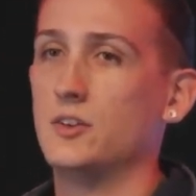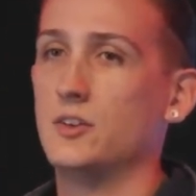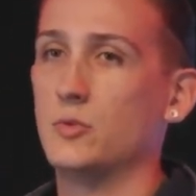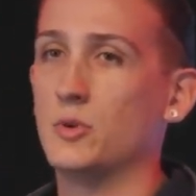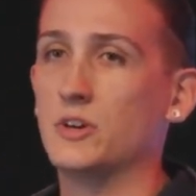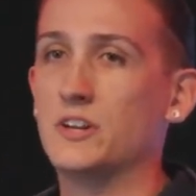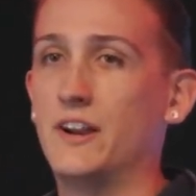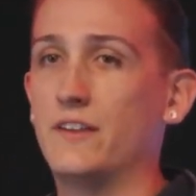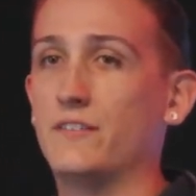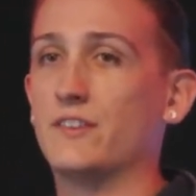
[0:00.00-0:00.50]

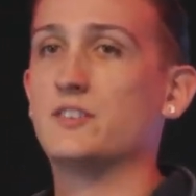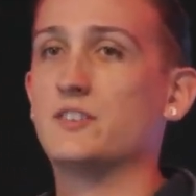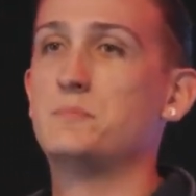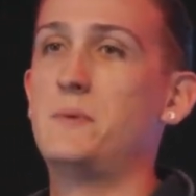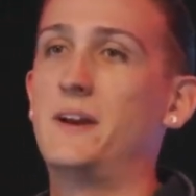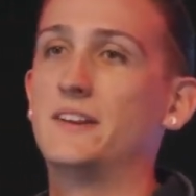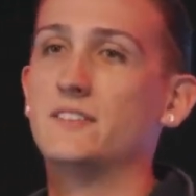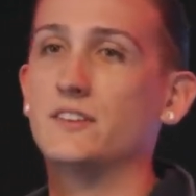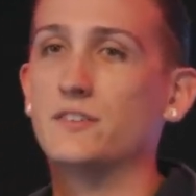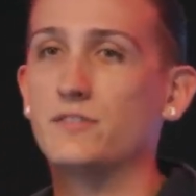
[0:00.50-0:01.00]
We're kind of
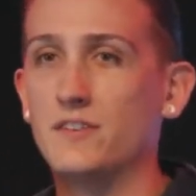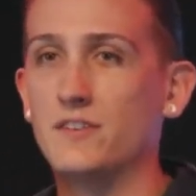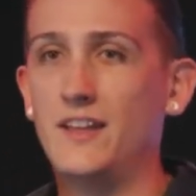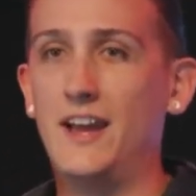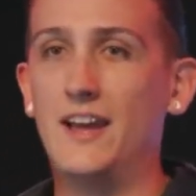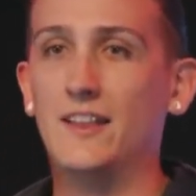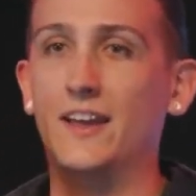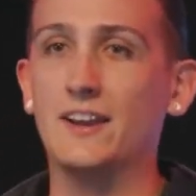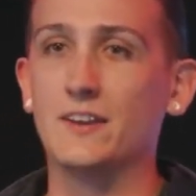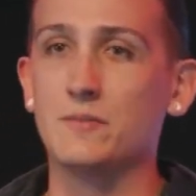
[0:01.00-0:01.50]
expecting for
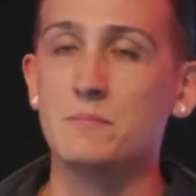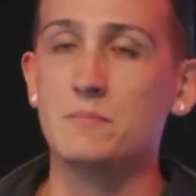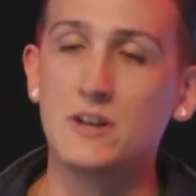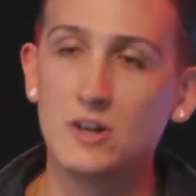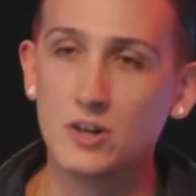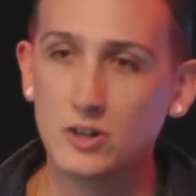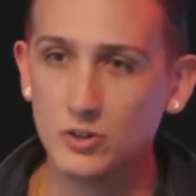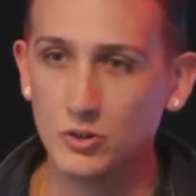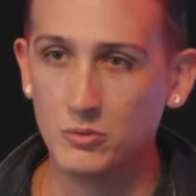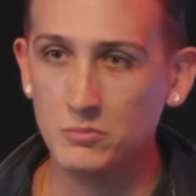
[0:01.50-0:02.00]
that like
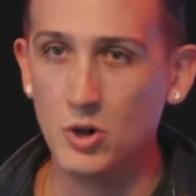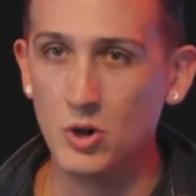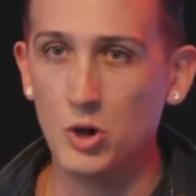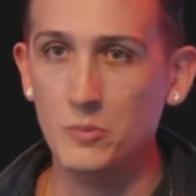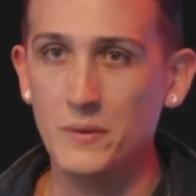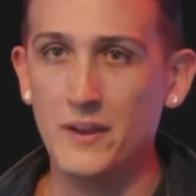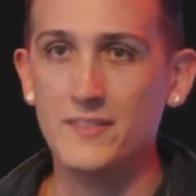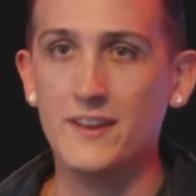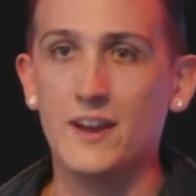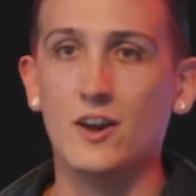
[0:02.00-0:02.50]
miracle
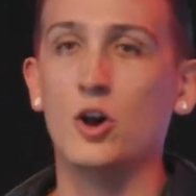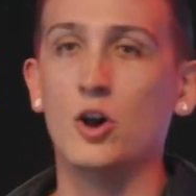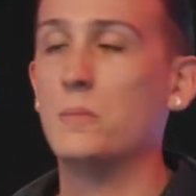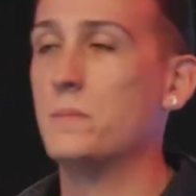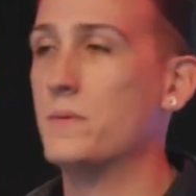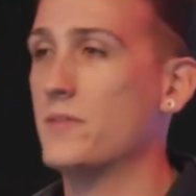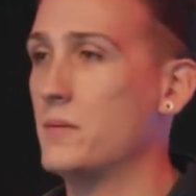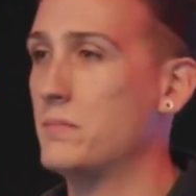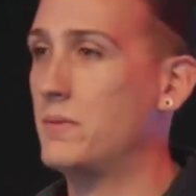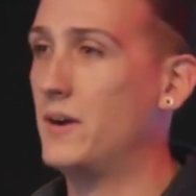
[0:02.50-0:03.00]
moment, that
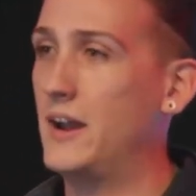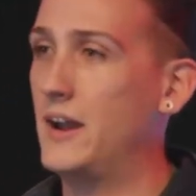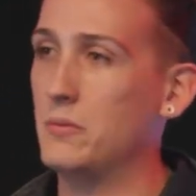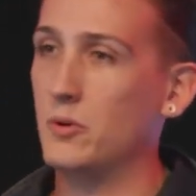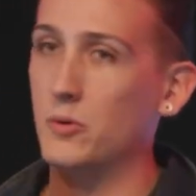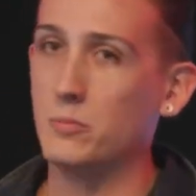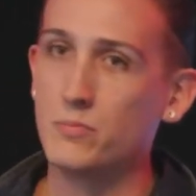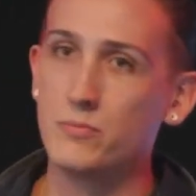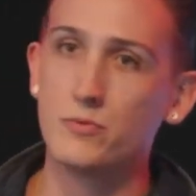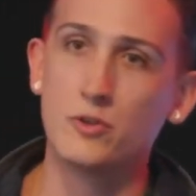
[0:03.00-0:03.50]
open the
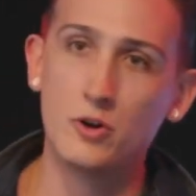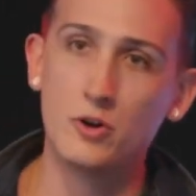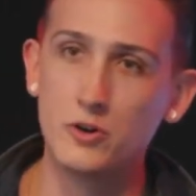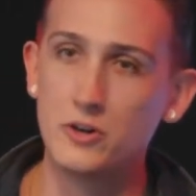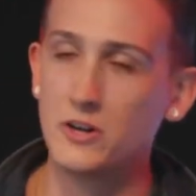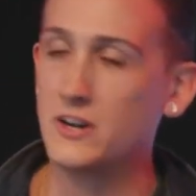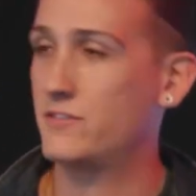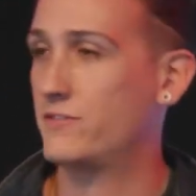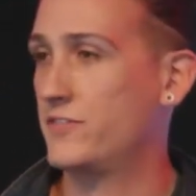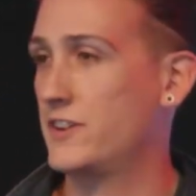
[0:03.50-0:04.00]
Bible, throw
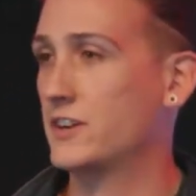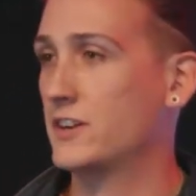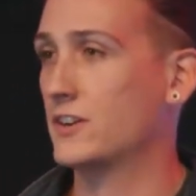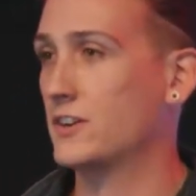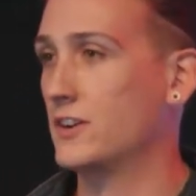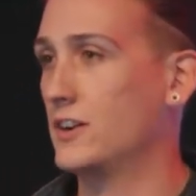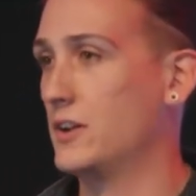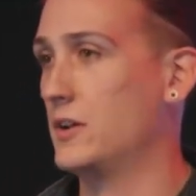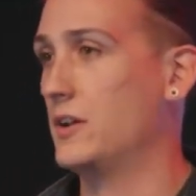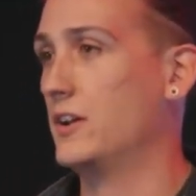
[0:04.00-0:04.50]
your finger
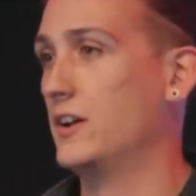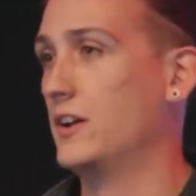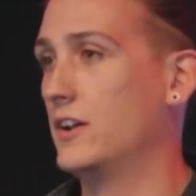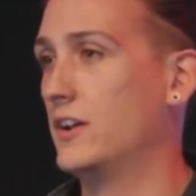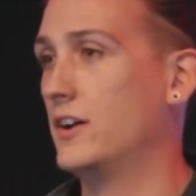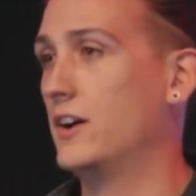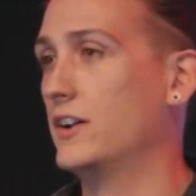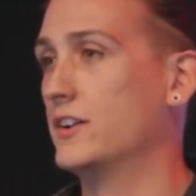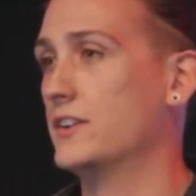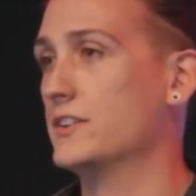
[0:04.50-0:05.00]

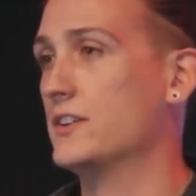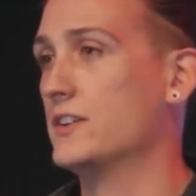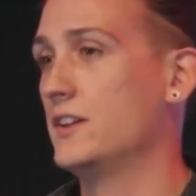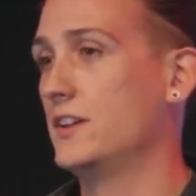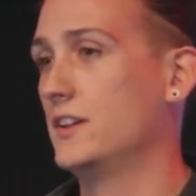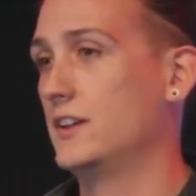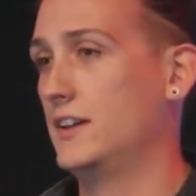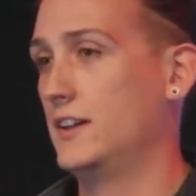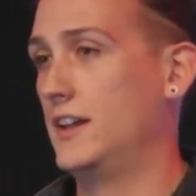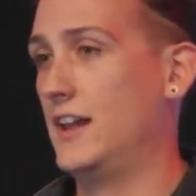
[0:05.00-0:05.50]

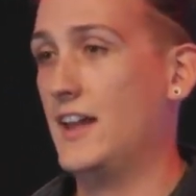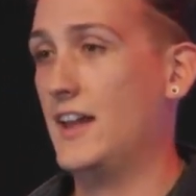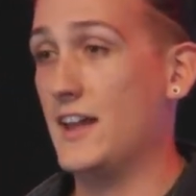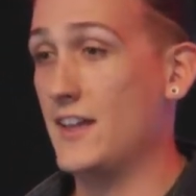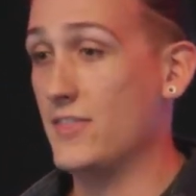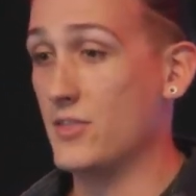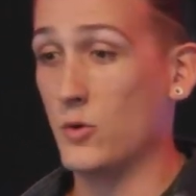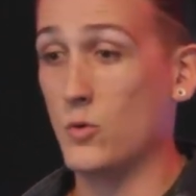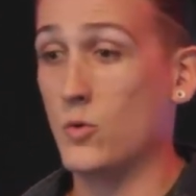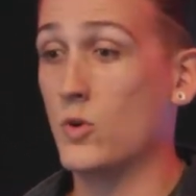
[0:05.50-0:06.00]

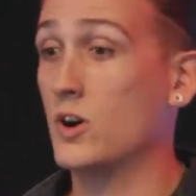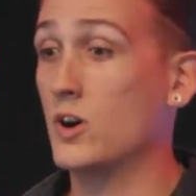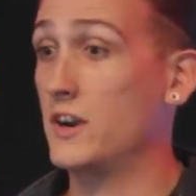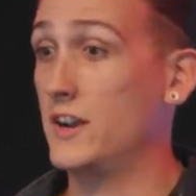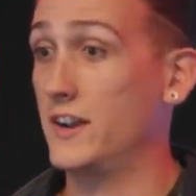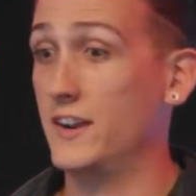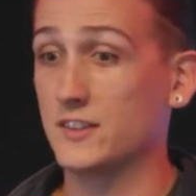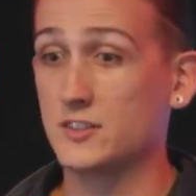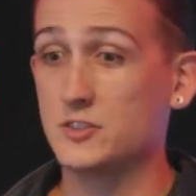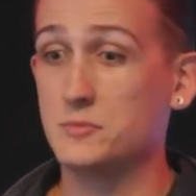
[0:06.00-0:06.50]
in the Word
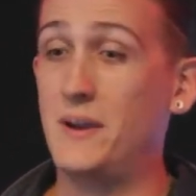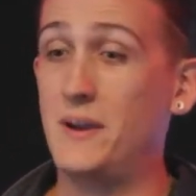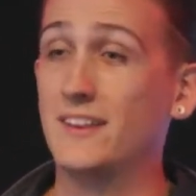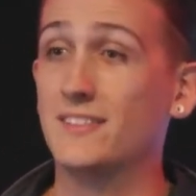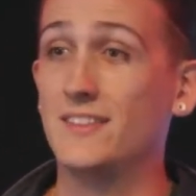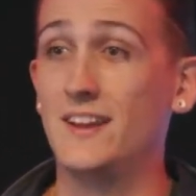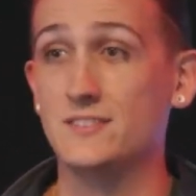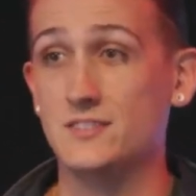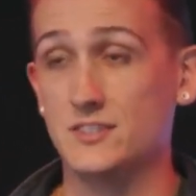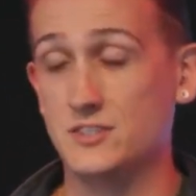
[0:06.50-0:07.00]
and expect
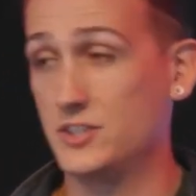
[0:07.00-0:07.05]
that to